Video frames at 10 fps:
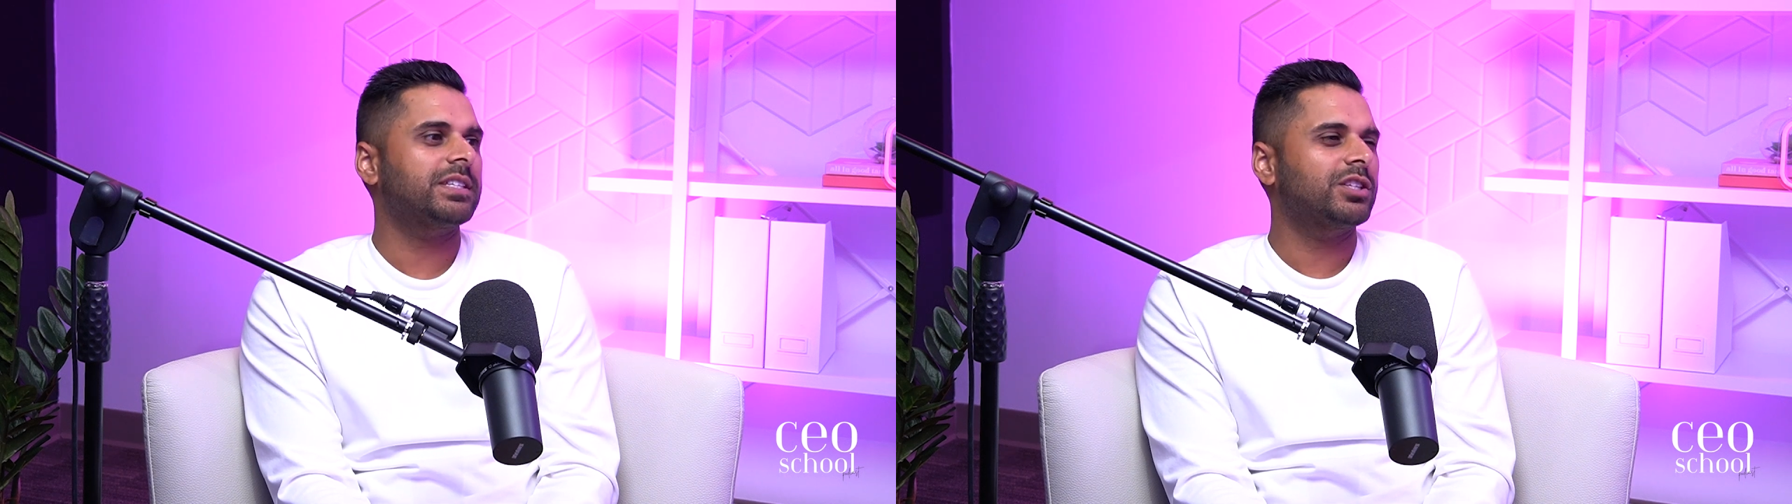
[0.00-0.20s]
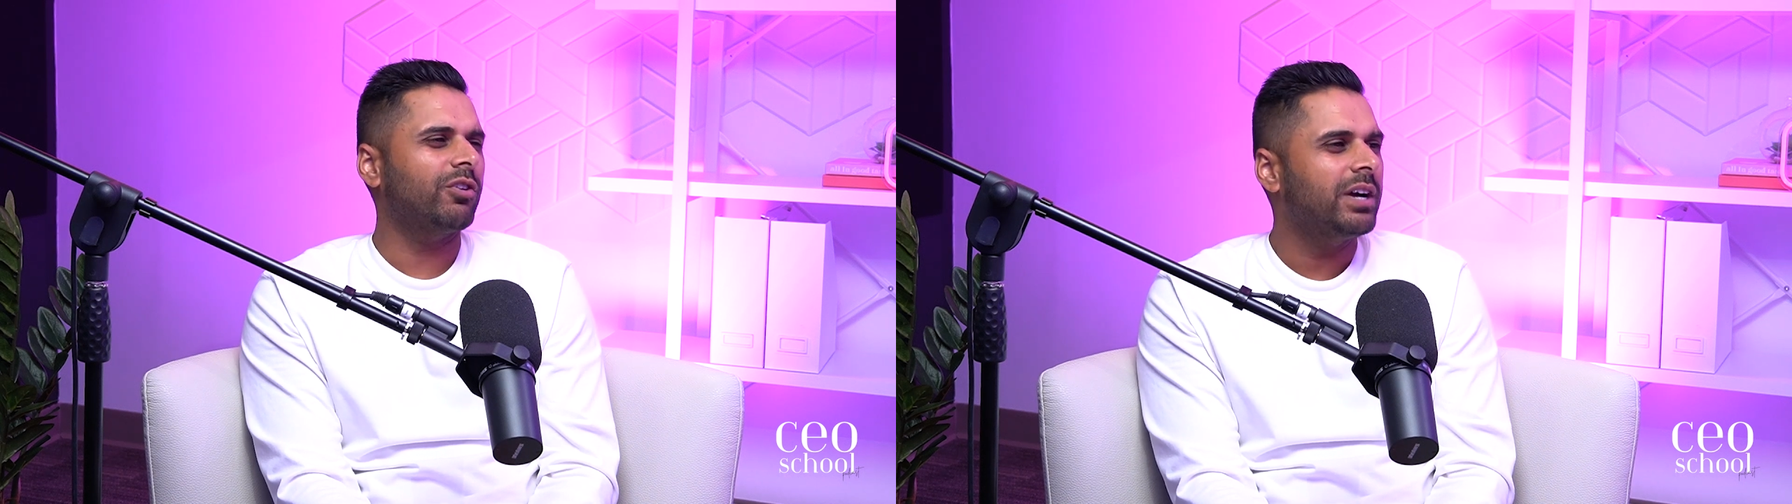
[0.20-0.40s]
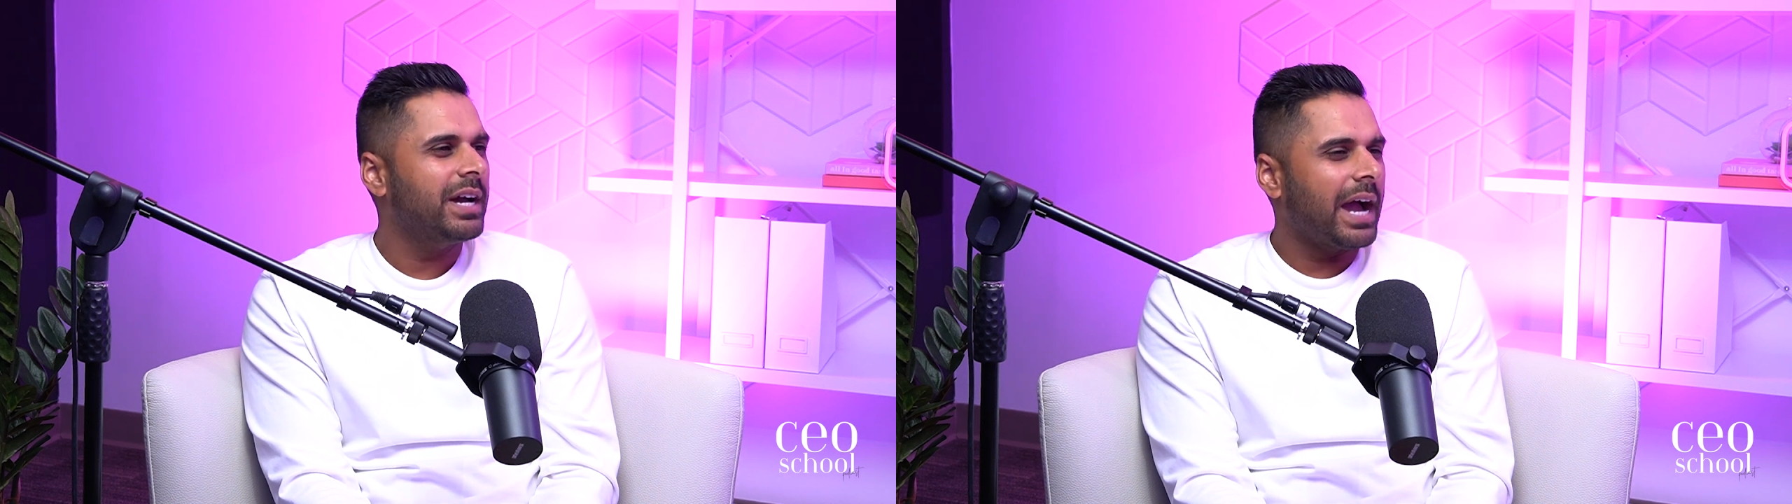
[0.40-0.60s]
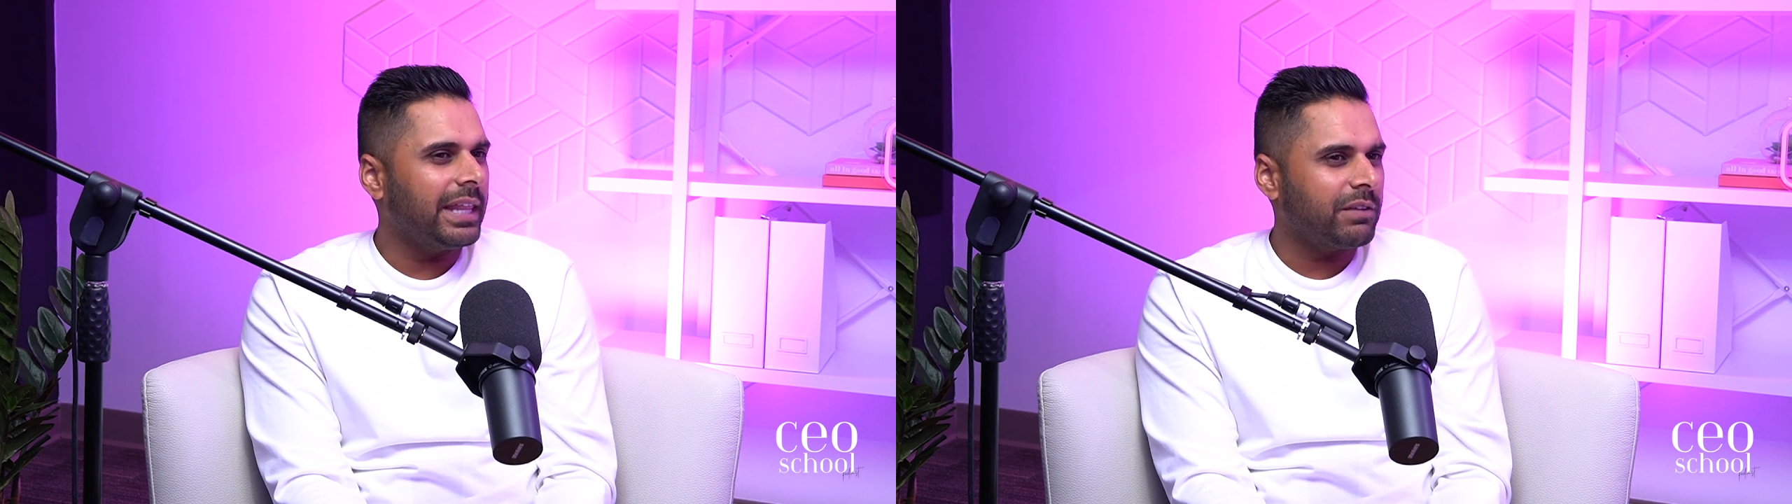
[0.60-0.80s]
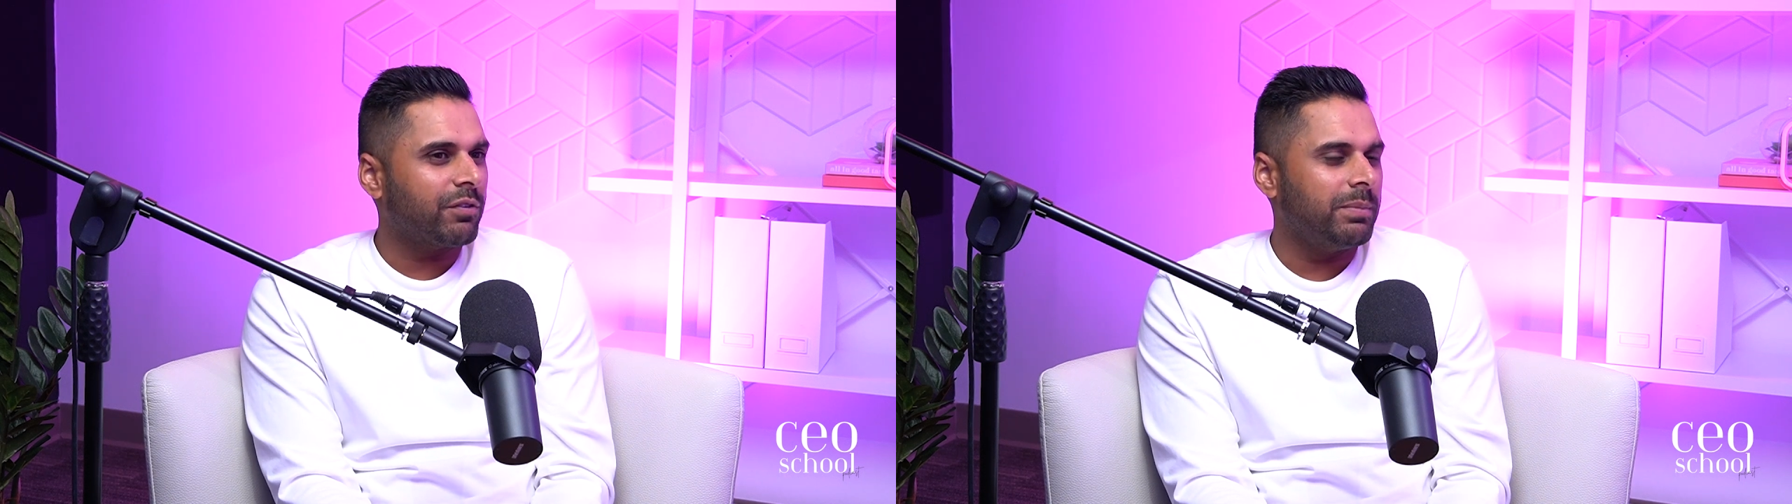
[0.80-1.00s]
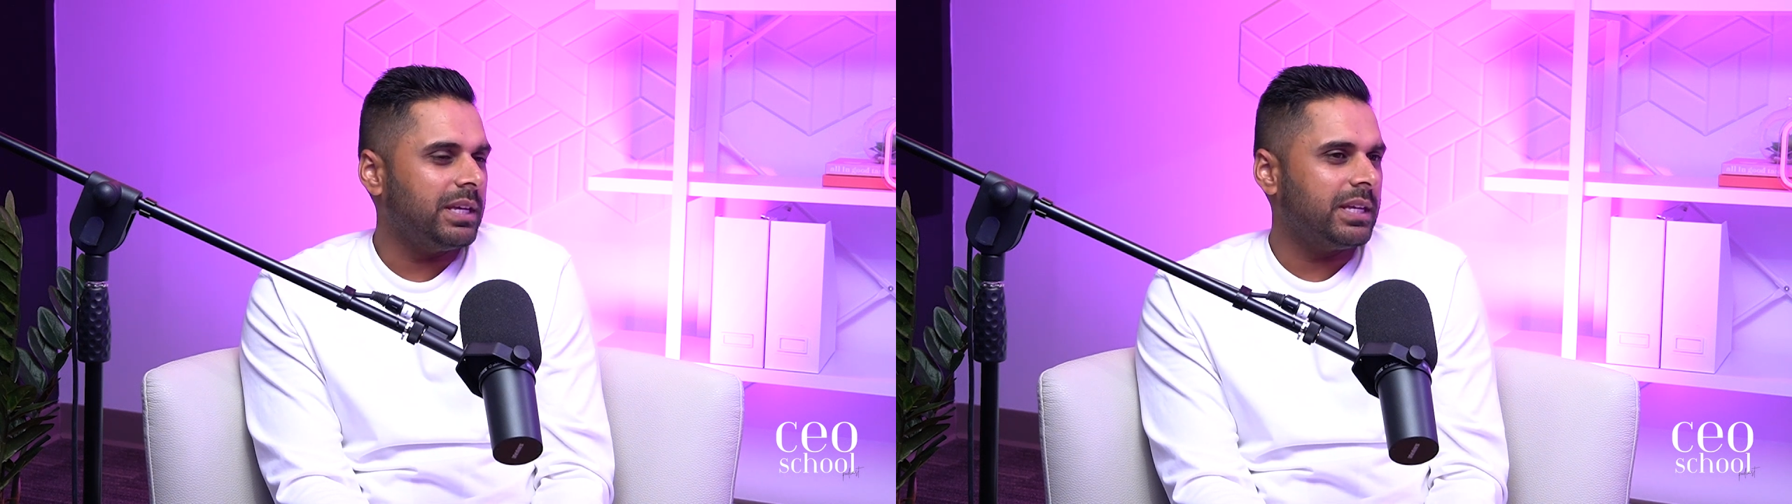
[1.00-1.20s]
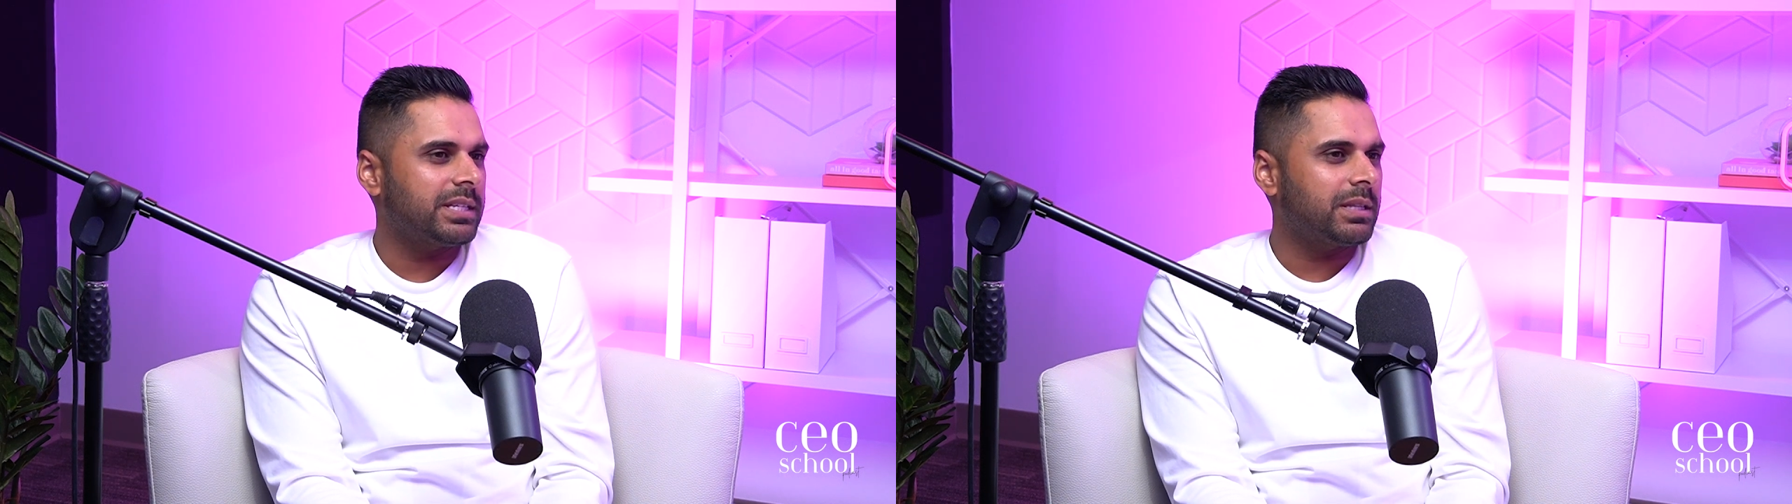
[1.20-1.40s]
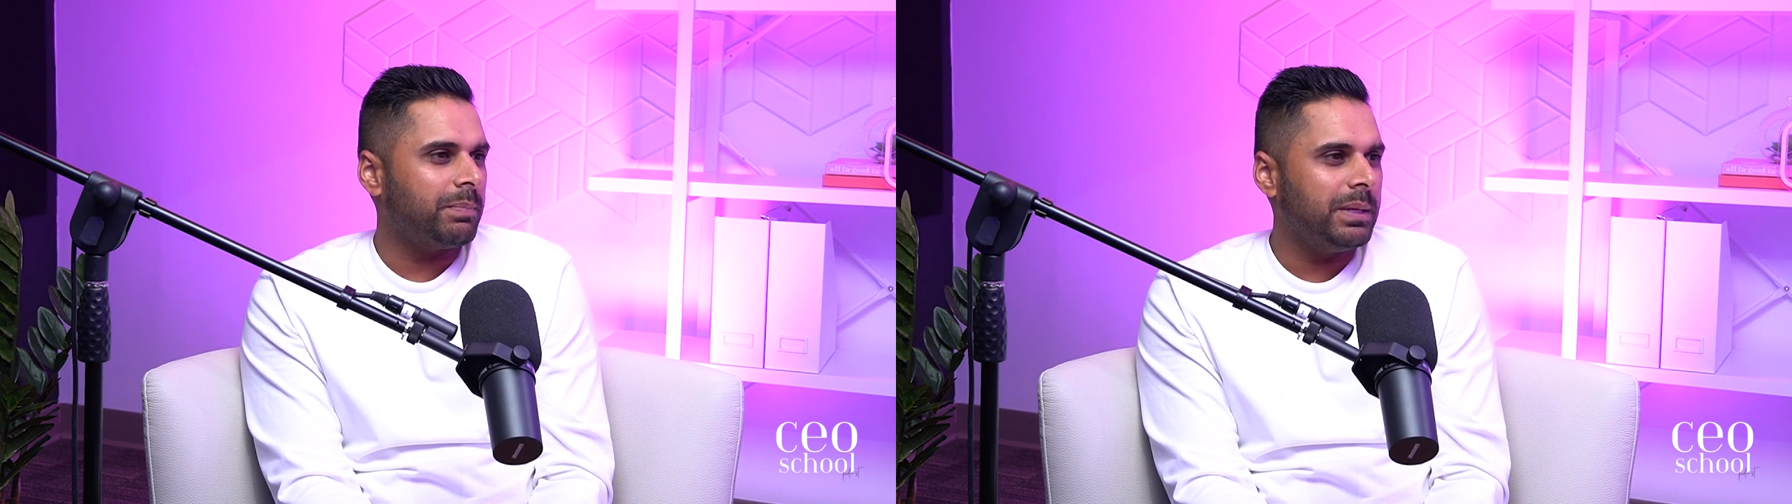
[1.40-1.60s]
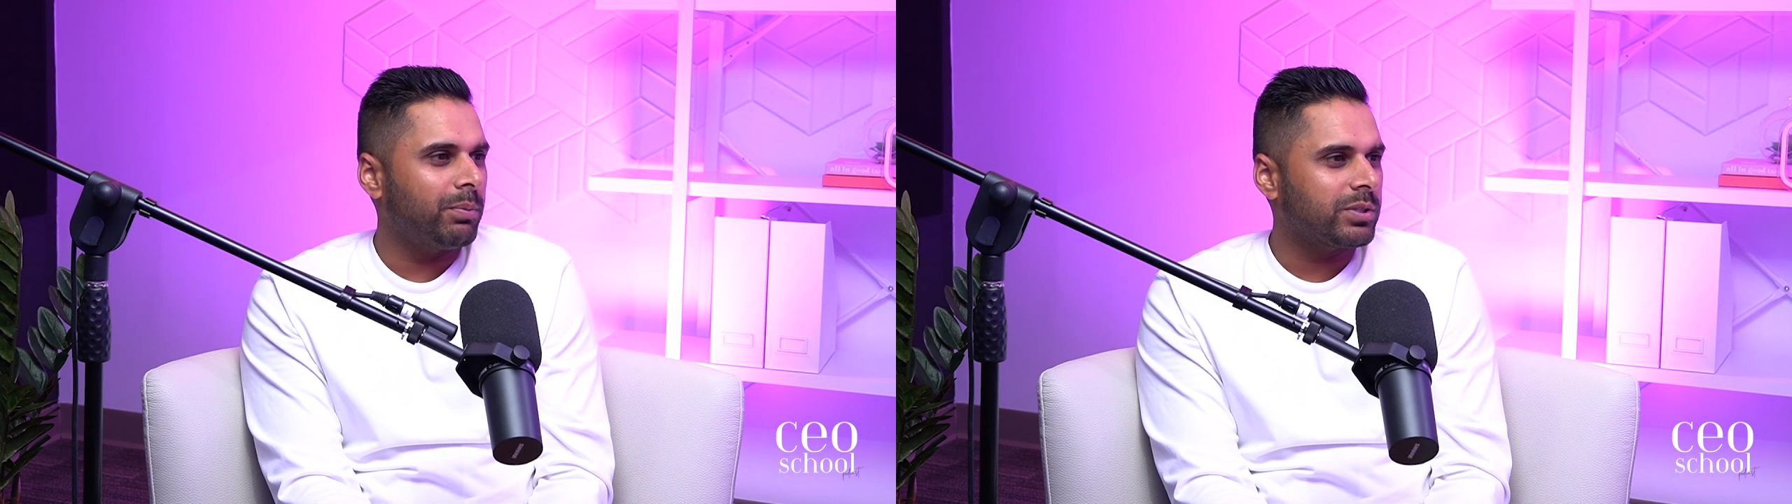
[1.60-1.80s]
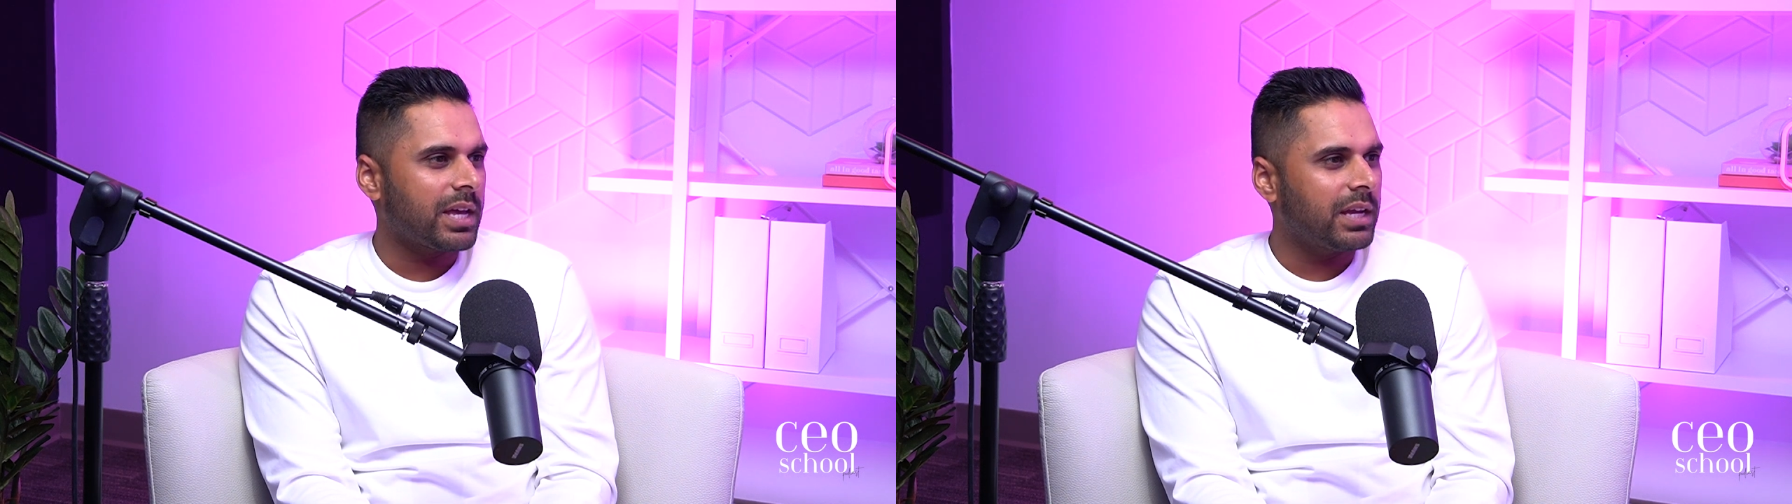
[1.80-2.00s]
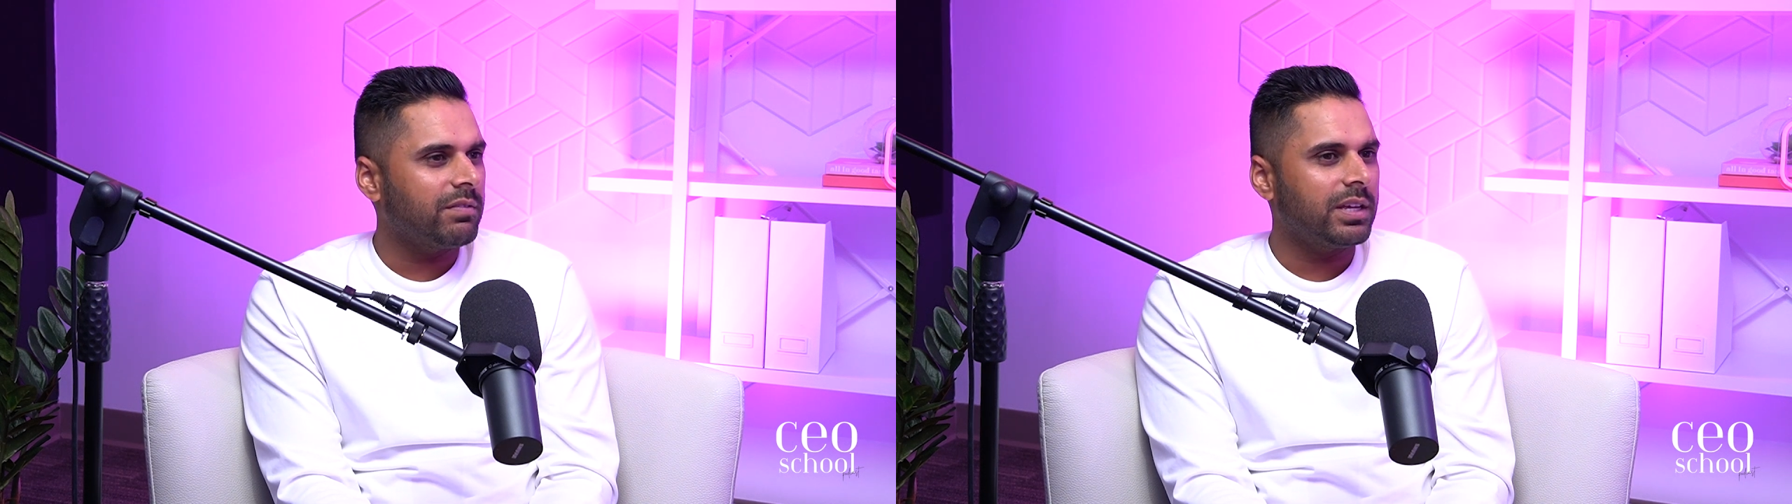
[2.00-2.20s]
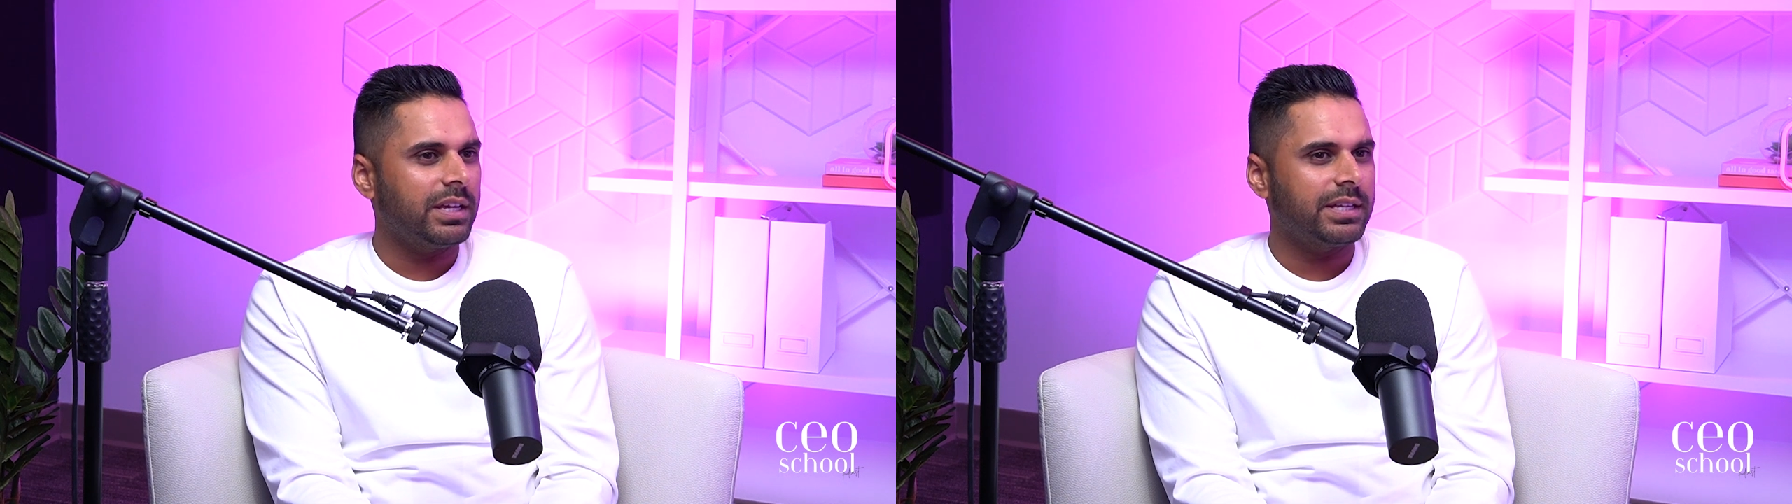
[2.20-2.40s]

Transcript: So I think for me, it is the people side of it.